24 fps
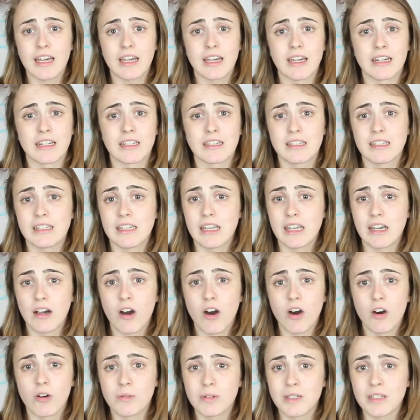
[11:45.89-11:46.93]
and they
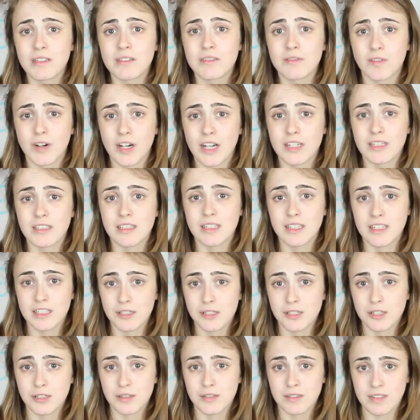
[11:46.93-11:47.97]
always find the
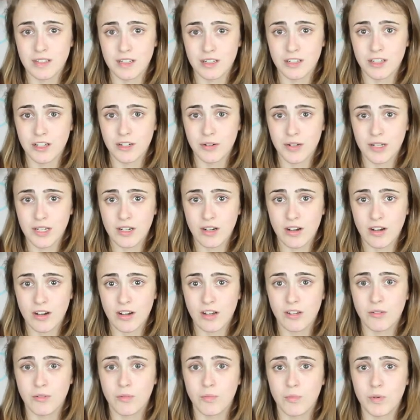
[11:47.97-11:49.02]
issues that are going
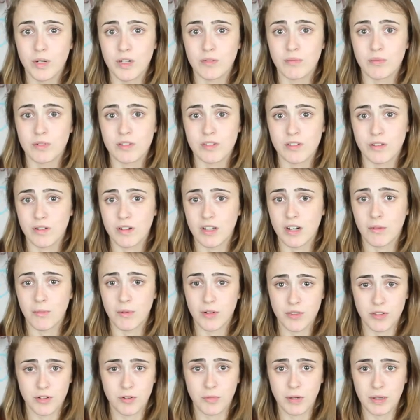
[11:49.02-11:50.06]
on with what's going on
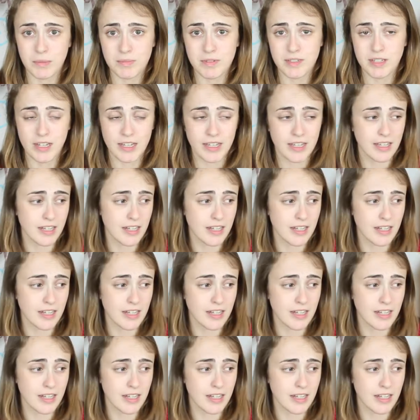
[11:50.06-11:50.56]
with your website.